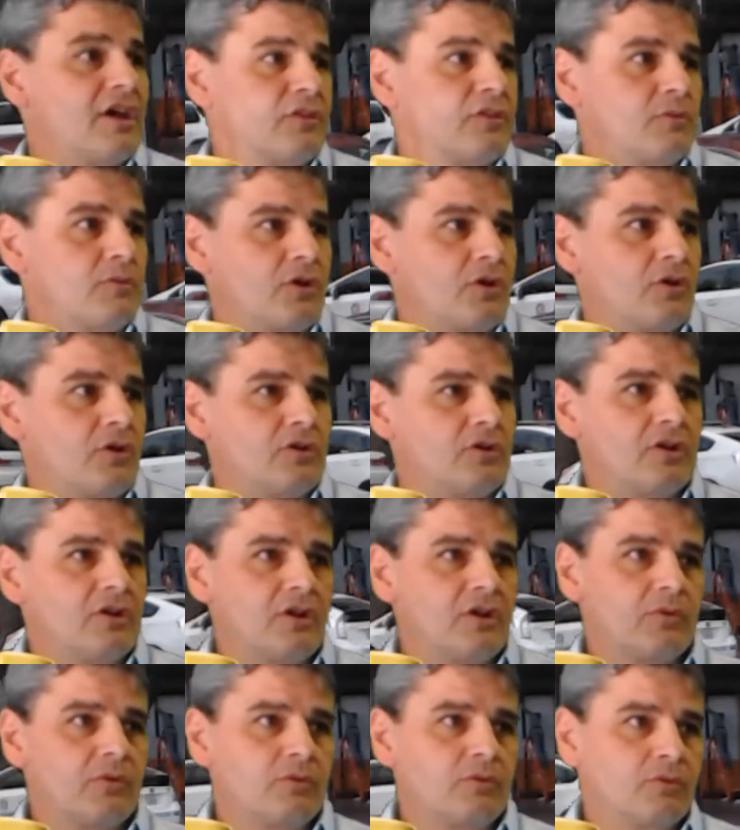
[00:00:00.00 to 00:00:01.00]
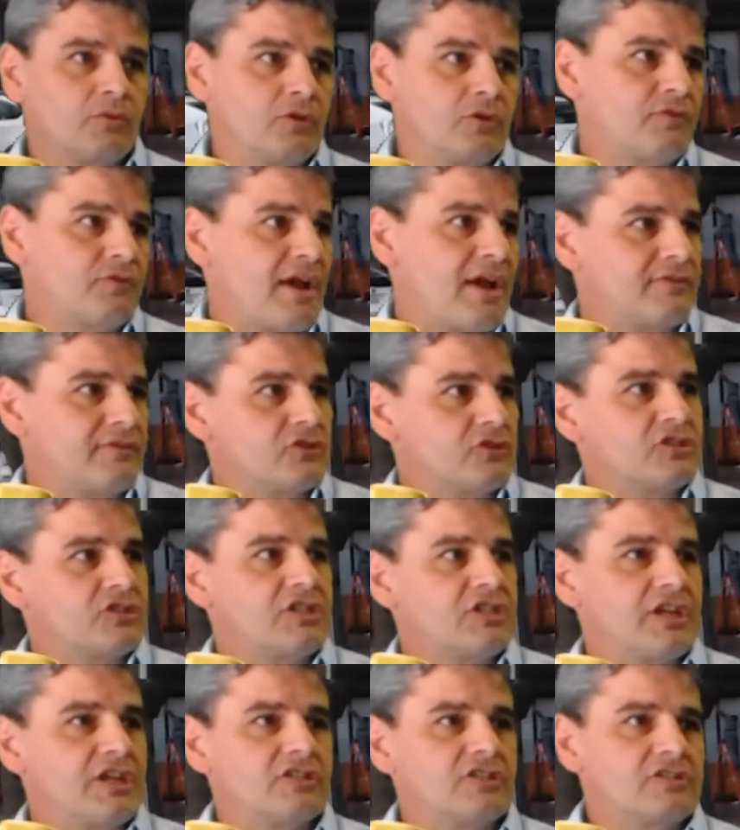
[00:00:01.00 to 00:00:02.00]
road. Roof rafters
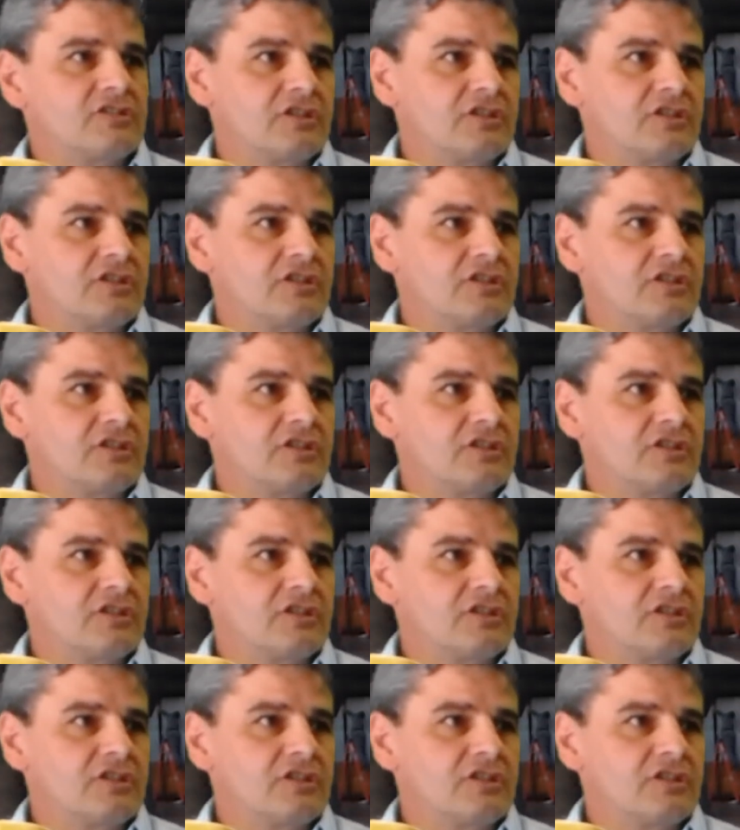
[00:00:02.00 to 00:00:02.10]
changed.